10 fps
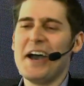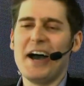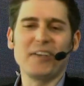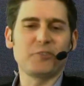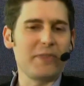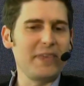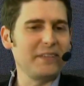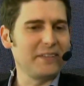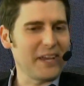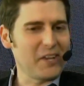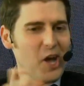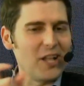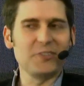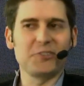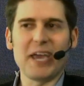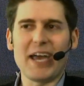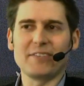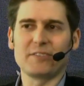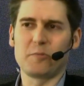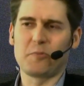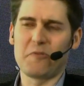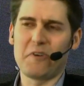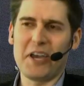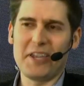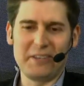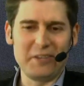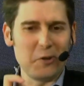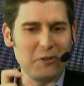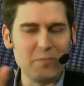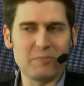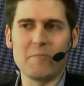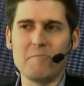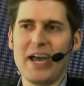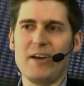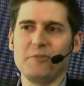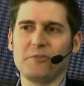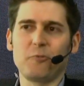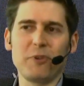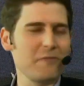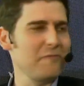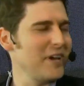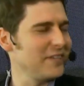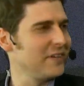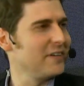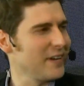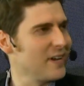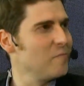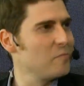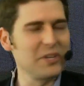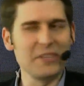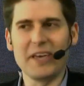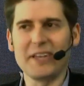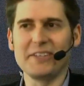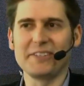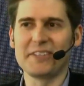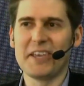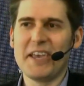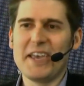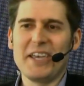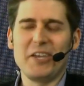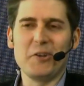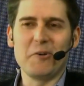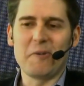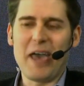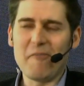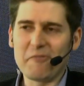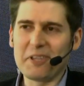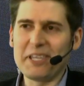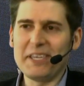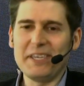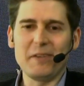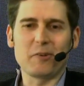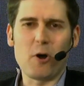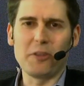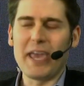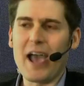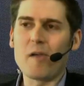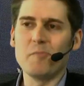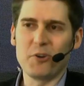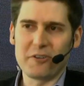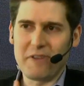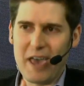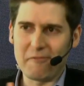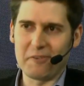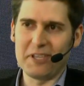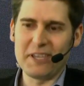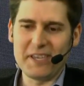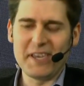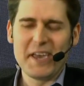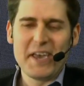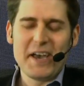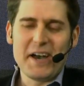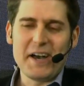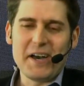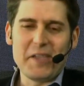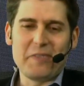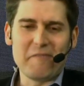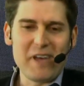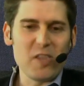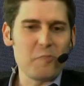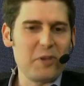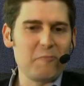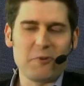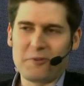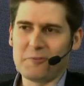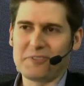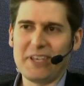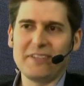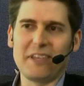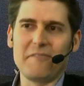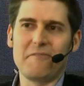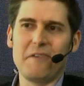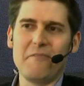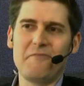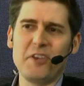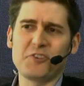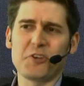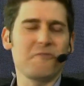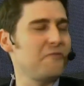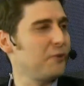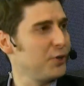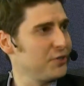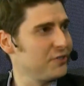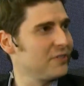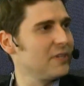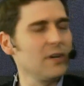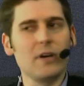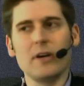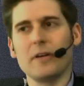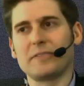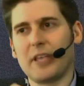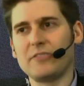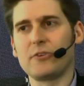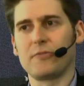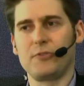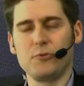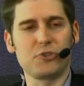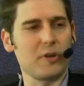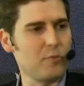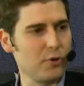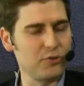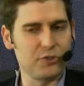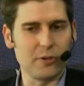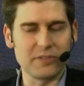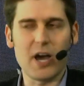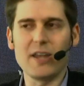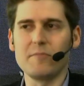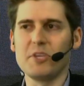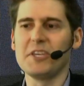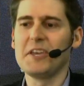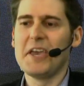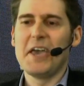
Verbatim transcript: Uh, so I think the technology has to provide you know, leaps and bounds. We've invested in a company that is you know, heavily called AImotive of heavily uh, developing what you would say is a, a vision first uh, sensor fusion approach to autonomy.